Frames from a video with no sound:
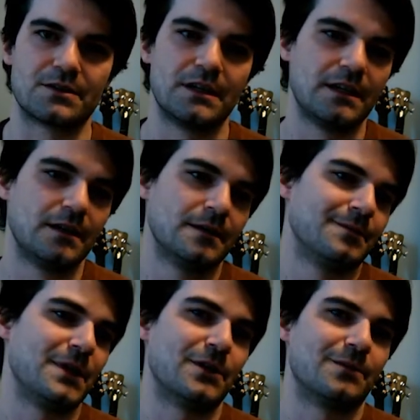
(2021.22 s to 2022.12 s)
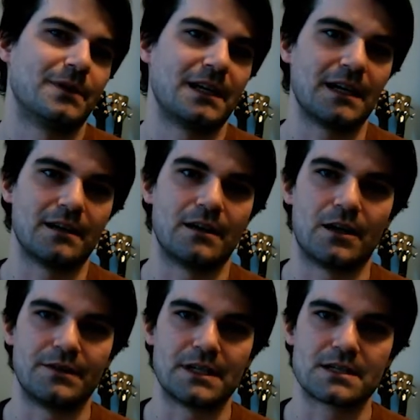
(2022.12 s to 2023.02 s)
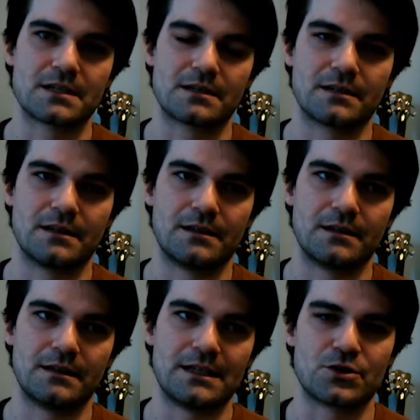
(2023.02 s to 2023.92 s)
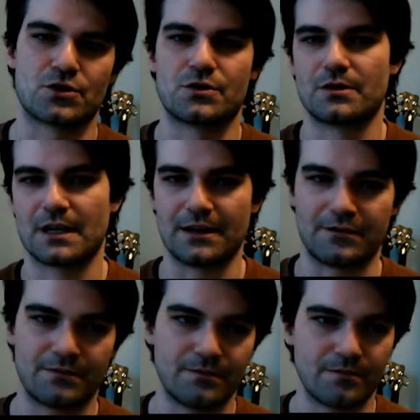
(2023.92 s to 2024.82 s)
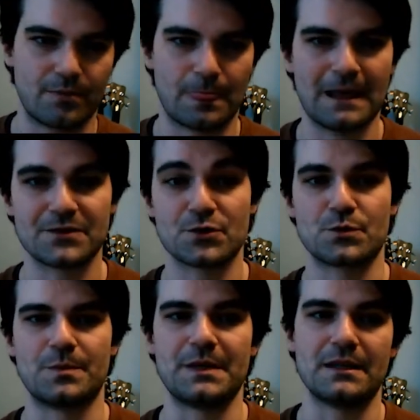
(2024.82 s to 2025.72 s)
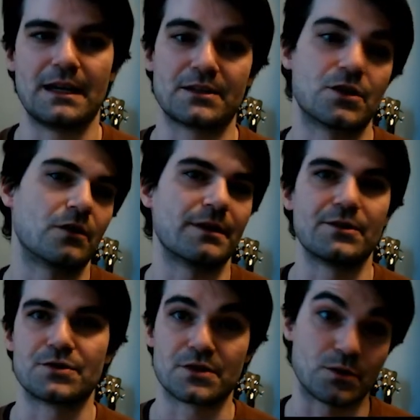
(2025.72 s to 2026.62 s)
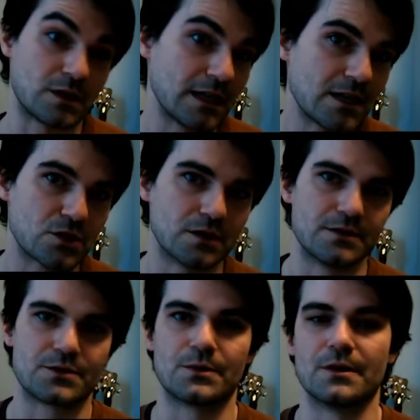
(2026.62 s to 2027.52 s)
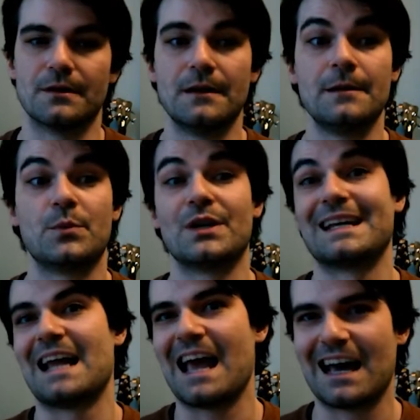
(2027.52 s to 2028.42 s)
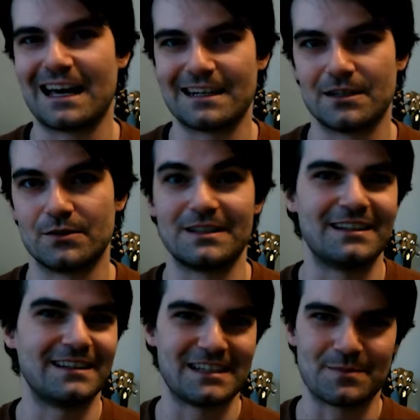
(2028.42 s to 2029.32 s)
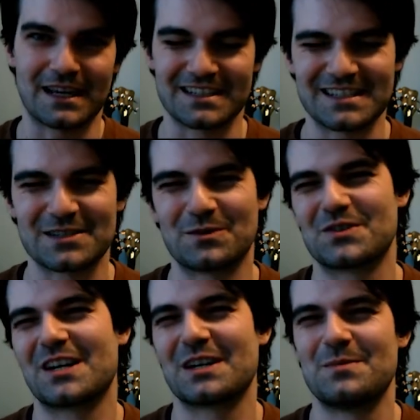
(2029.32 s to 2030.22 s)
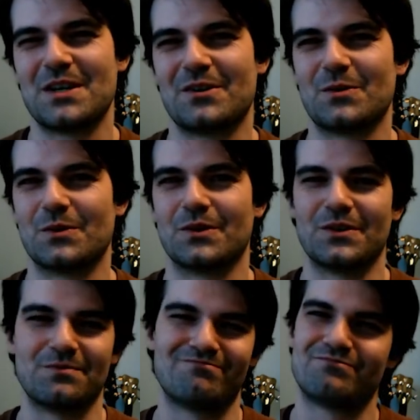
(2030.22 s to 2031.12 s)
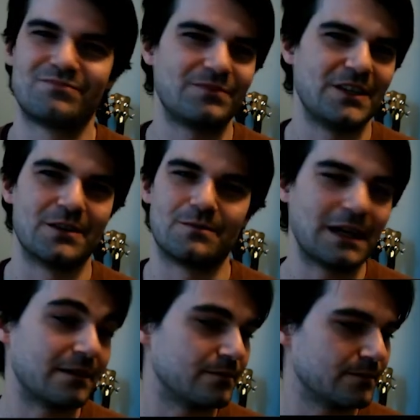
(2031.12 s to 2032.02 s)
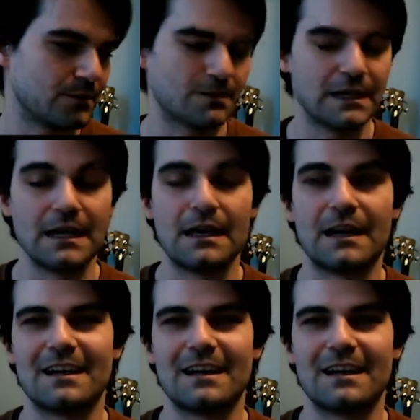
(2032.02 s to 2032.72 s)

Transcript: You know, again, obvious-ish kind of answers would be like songwriters associations, or putting an ad out in these magazines that we were talking about, or, you know,